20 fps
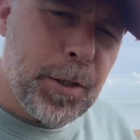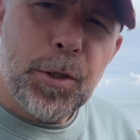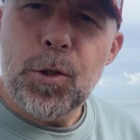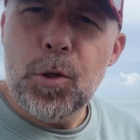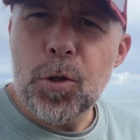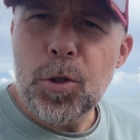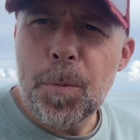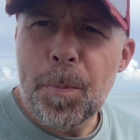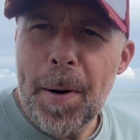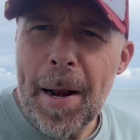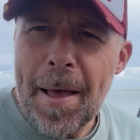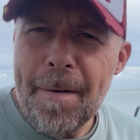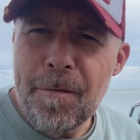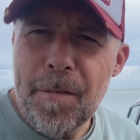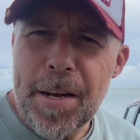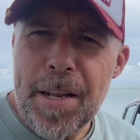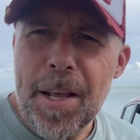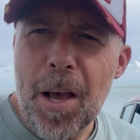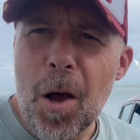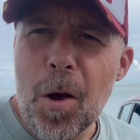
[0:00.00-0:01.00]
is not a planned
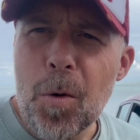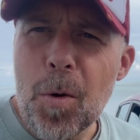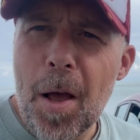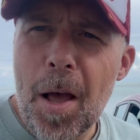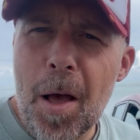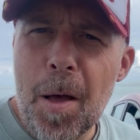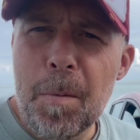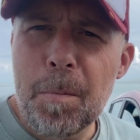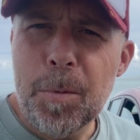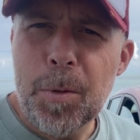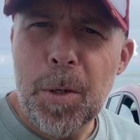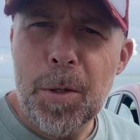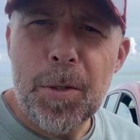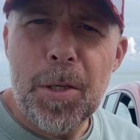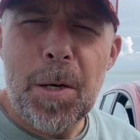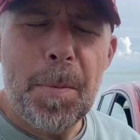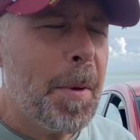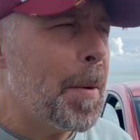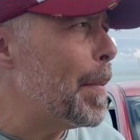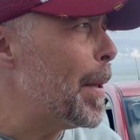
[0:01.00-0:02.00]
video, so it's
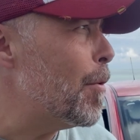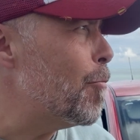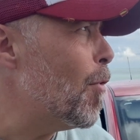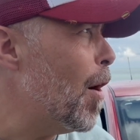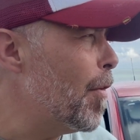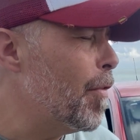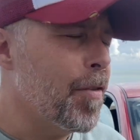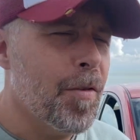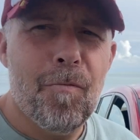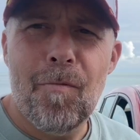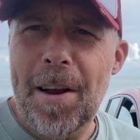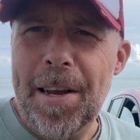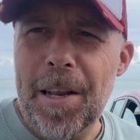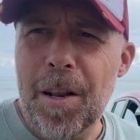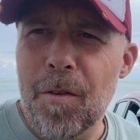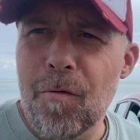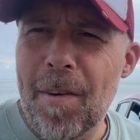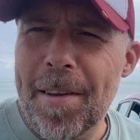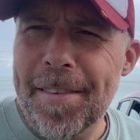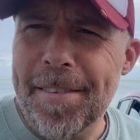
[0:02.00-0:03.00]
going to be a bit rough and ready
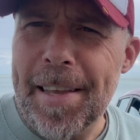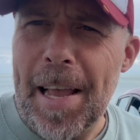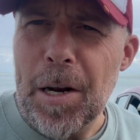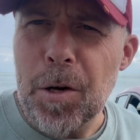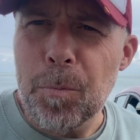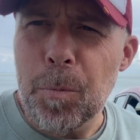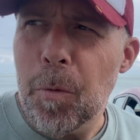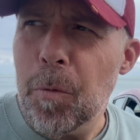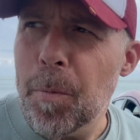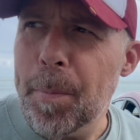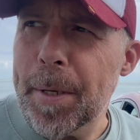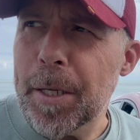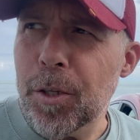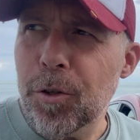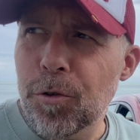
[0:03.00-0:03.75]
and the sound will probably be